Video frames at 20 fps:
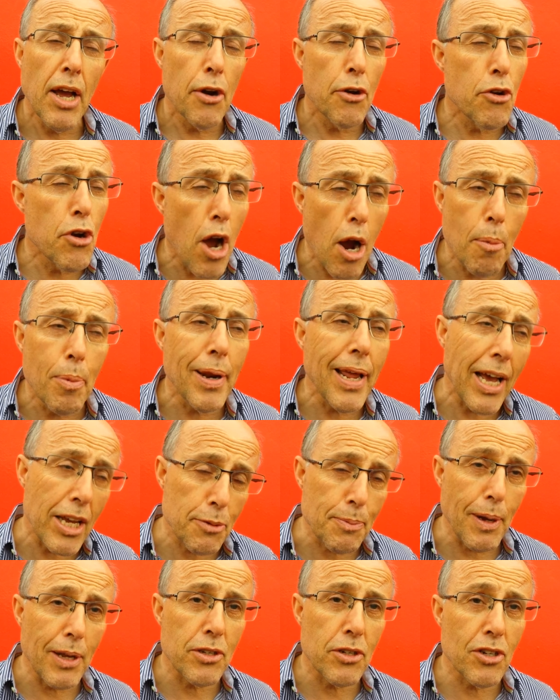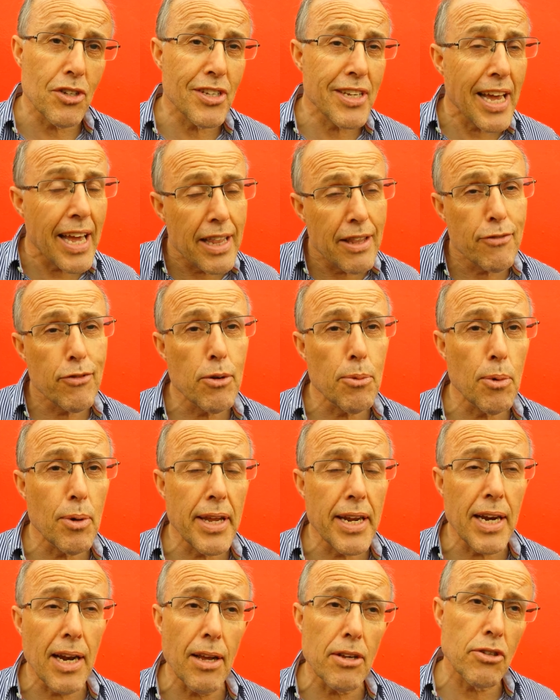Nobody expected us to get in the Football
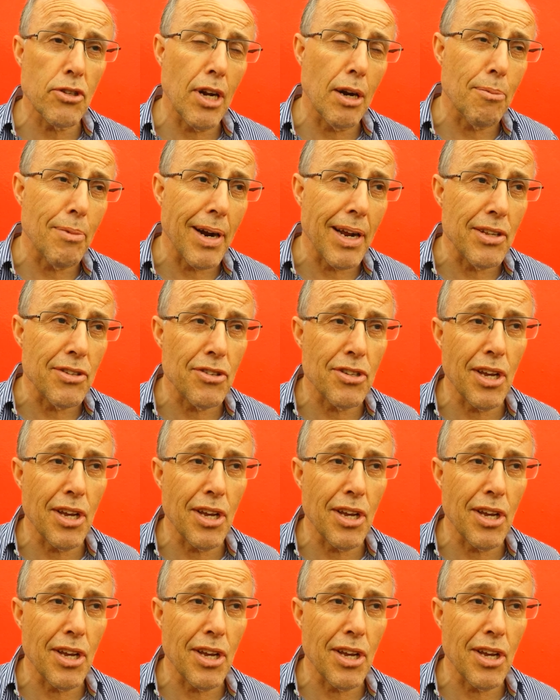League last time round.